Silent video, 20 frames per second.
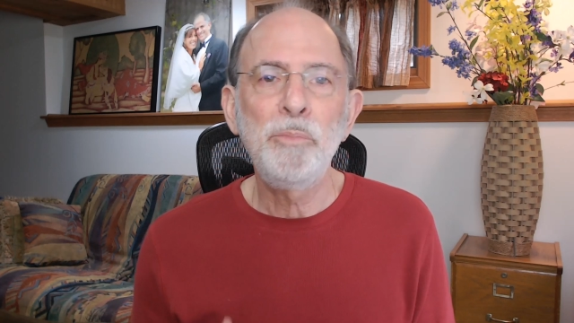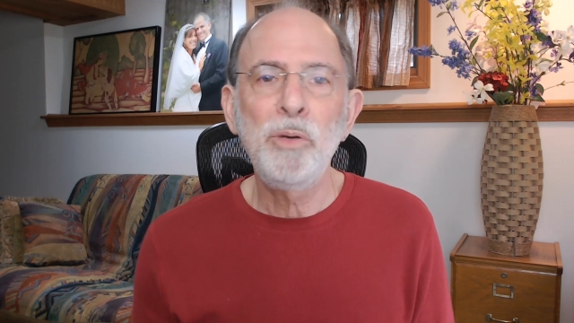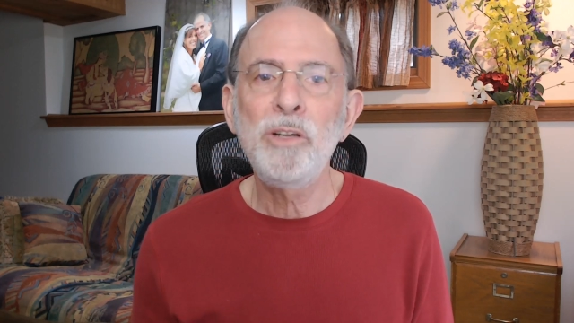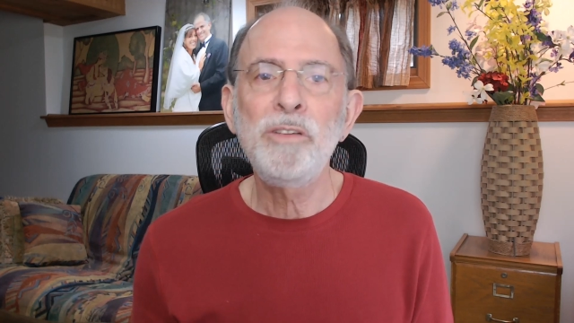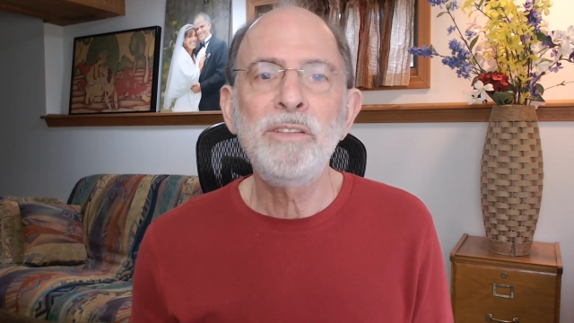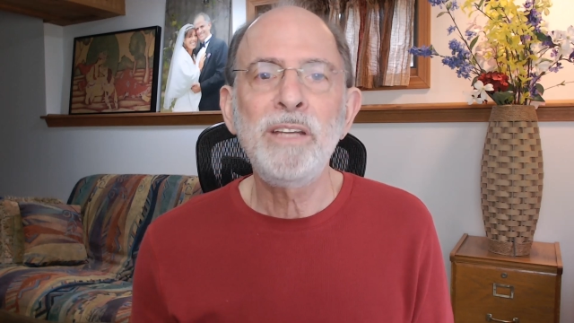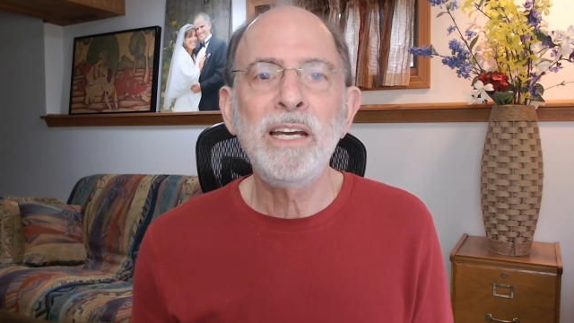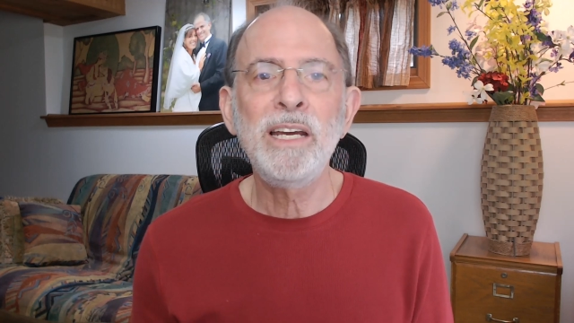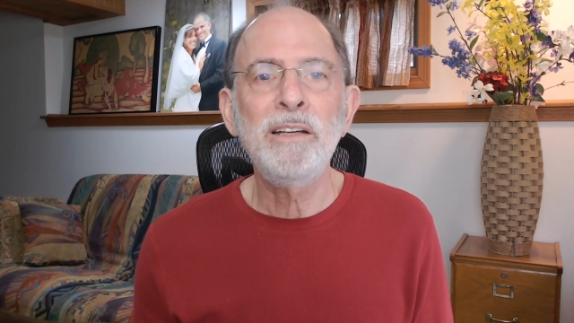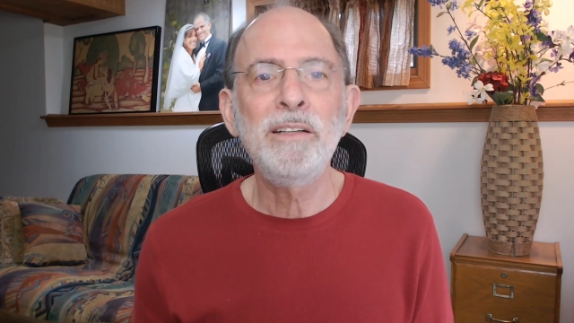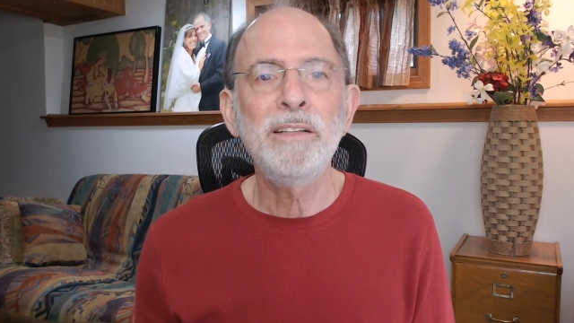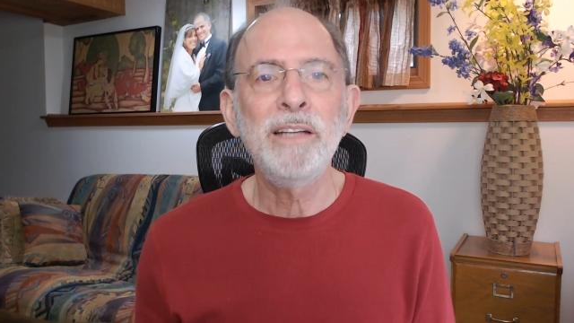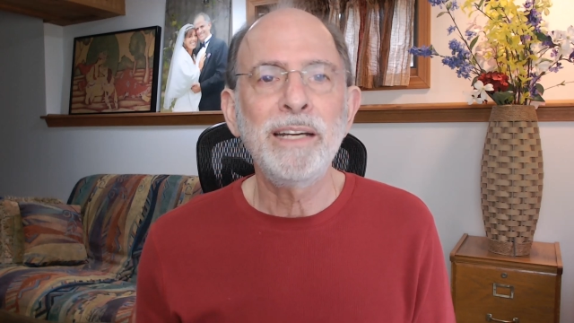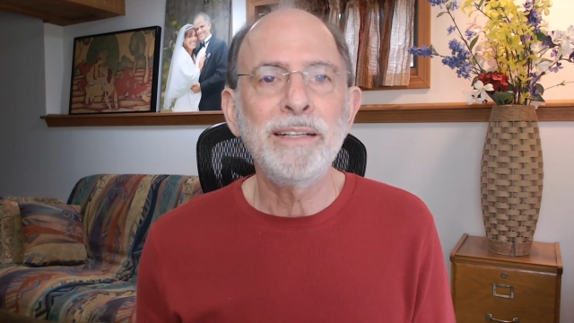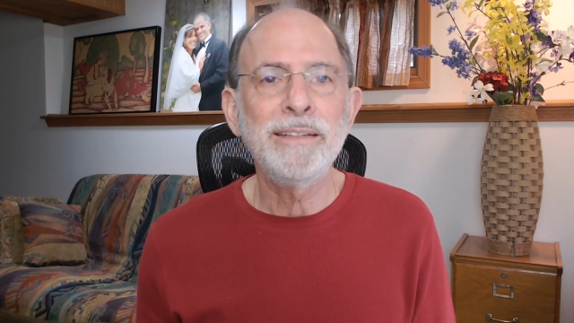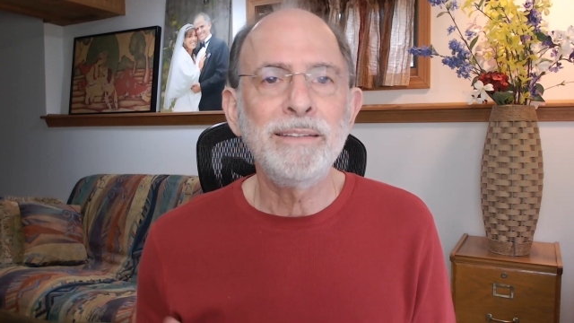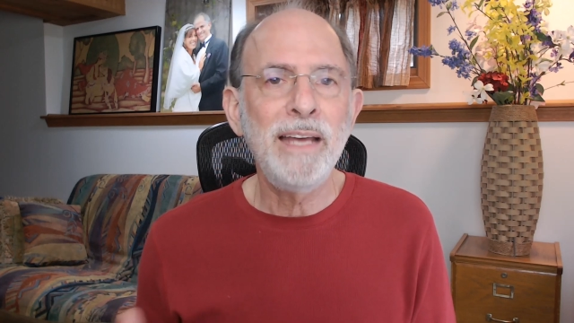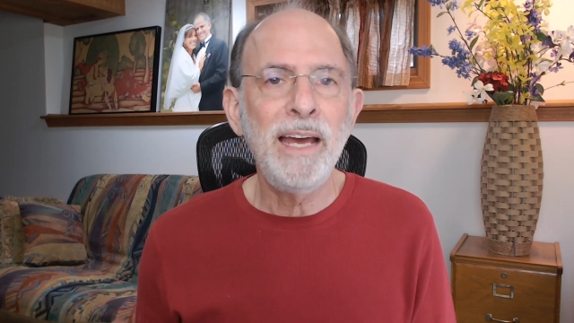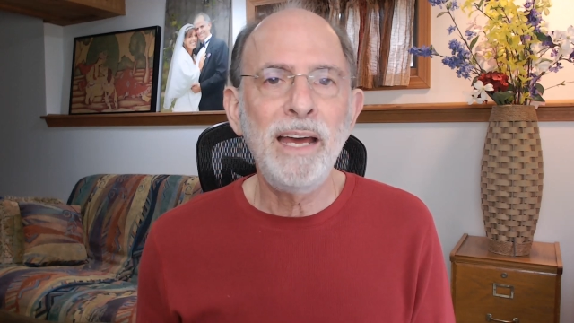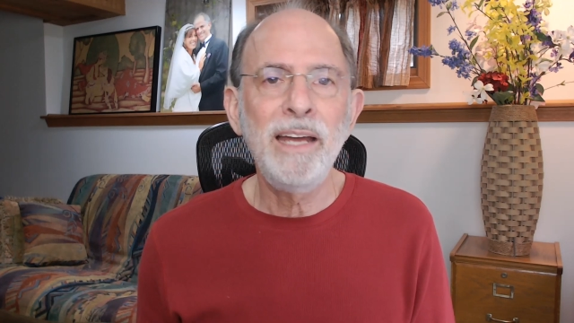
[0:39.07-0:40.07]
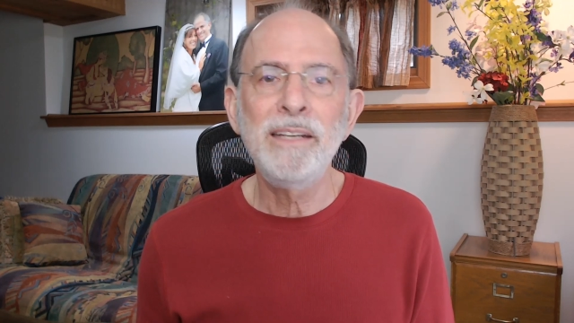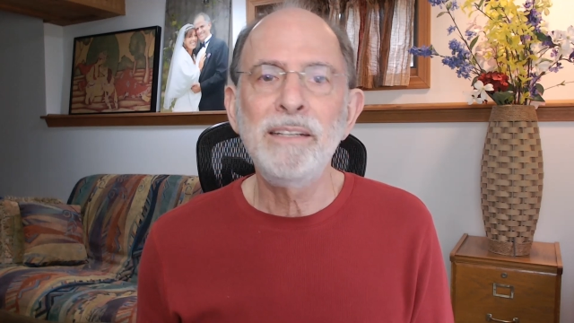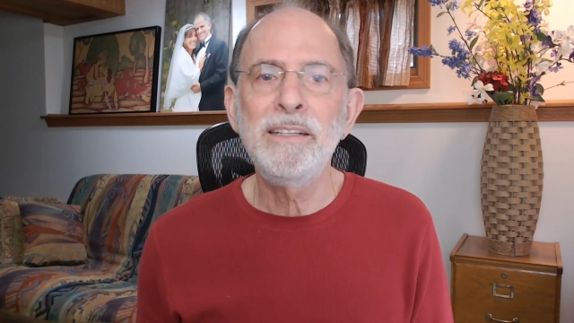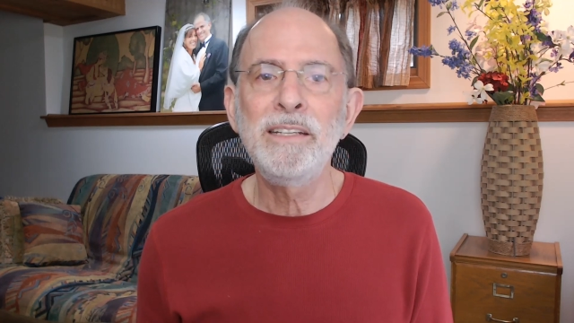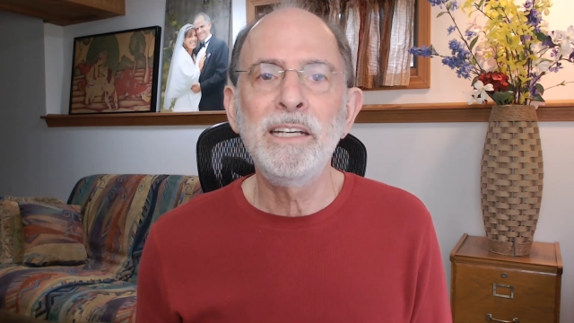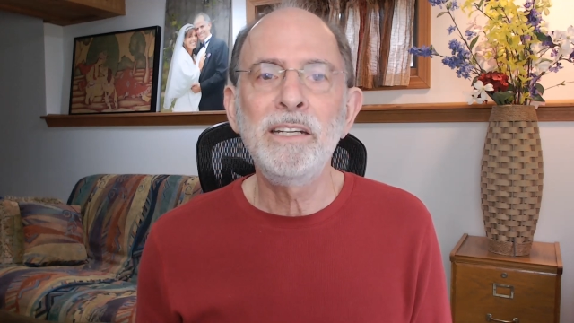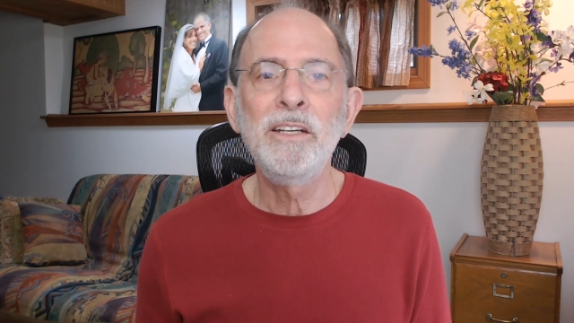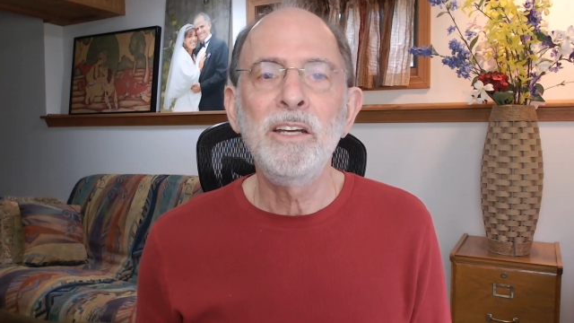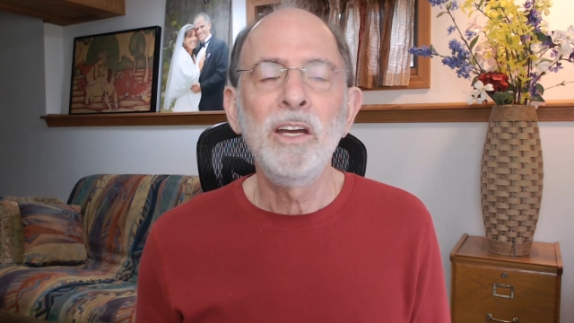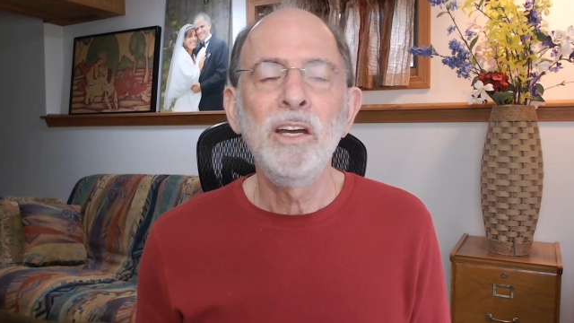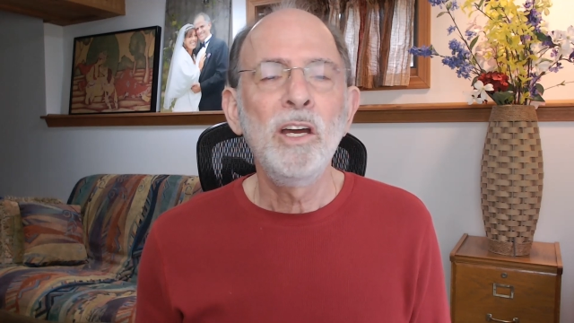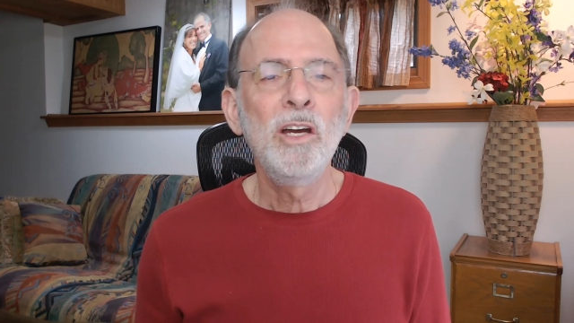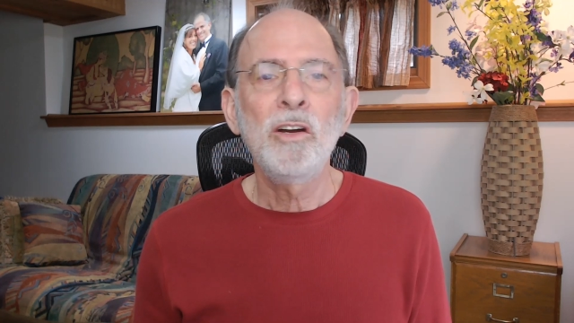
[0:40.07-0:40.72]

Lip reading: put down like dad did,